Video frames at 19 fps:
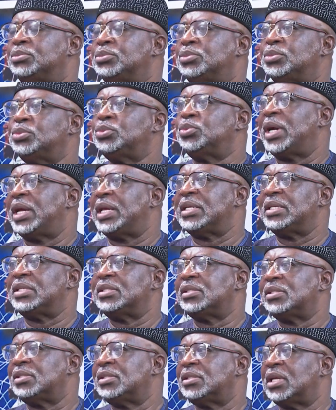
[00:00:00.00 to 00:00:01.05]

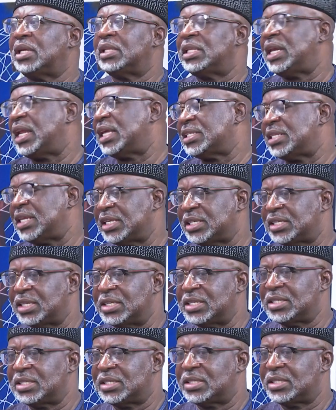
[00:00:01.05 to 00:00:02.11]
When at the last
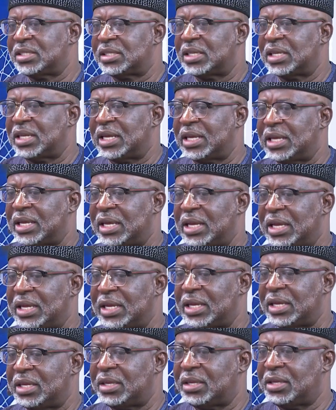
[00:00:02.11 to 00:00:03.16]
elections,
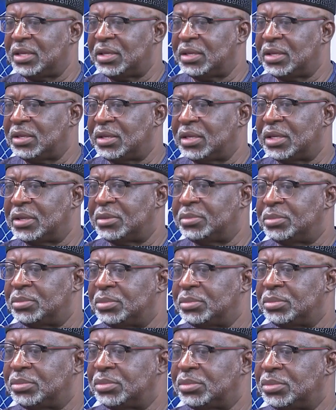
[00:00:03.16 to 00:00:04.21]
I
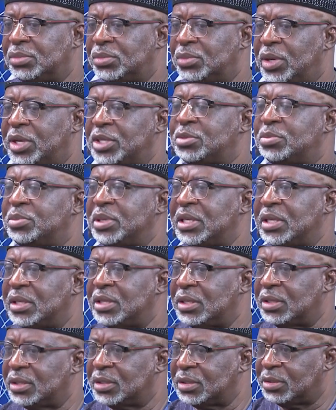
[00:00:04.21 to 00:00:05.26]
wanted to be
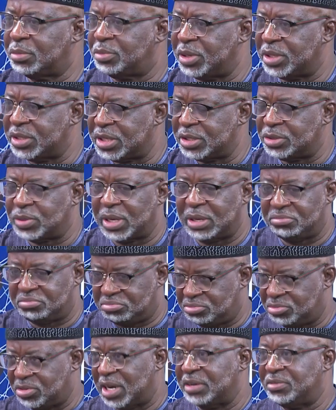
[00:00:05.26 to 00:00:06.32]
the president, so I
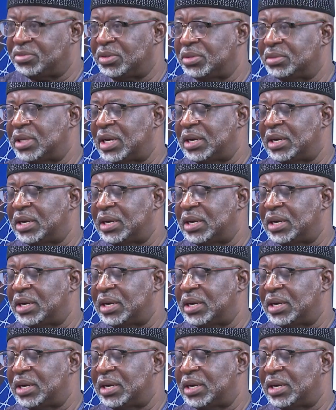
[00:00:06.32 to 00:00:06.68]
ran for